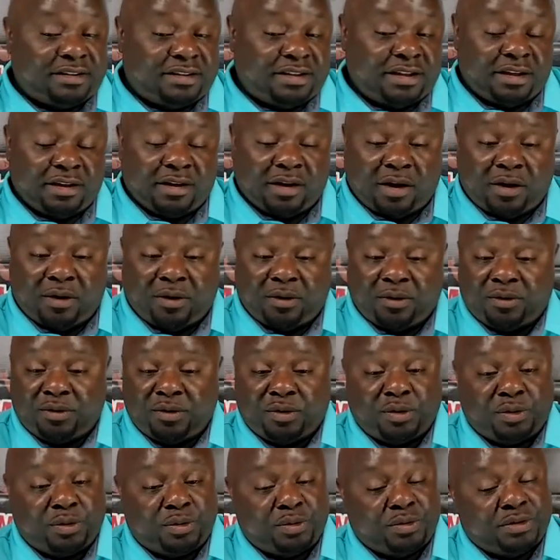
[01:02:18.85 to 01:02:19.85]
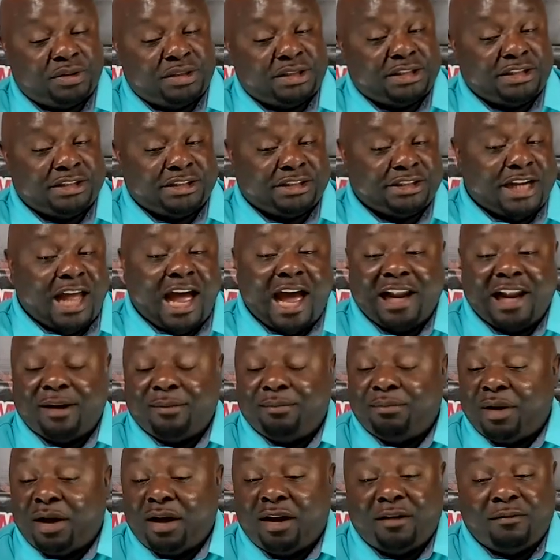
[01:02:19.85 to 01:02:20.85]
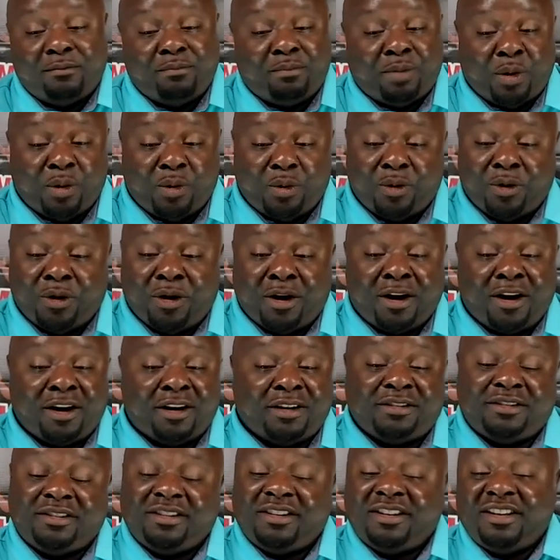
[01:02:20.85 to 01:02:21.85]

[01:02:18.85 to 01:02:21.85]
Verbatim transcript: you know, not above board,